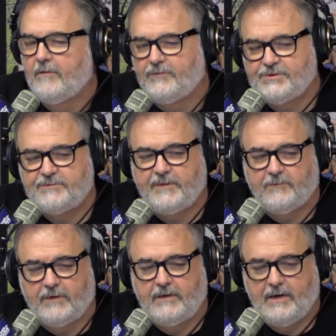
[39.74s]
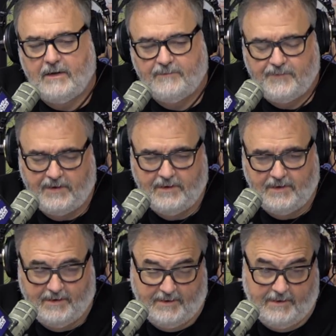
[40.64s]
just been written up in
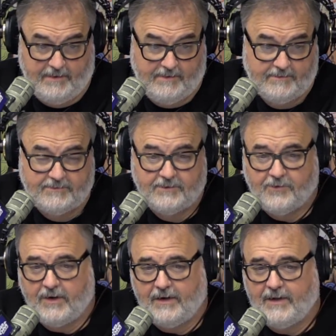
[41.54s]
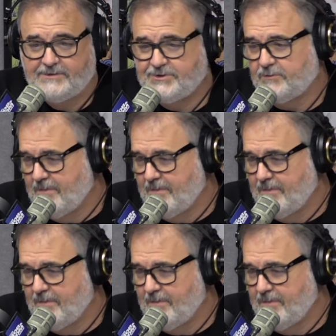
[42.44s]
Chronological